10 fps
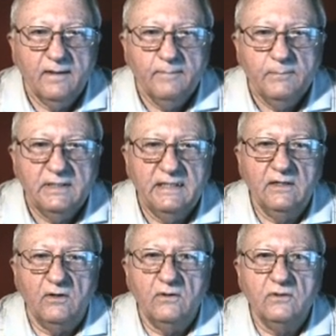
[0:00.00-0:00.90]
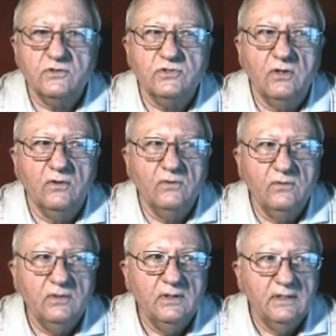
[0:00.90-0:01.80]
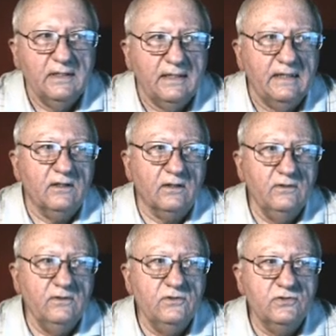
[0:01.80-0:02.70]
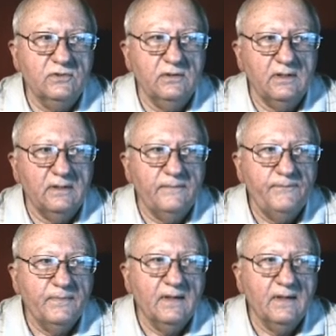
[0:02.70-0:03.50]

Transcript: but it also includes the,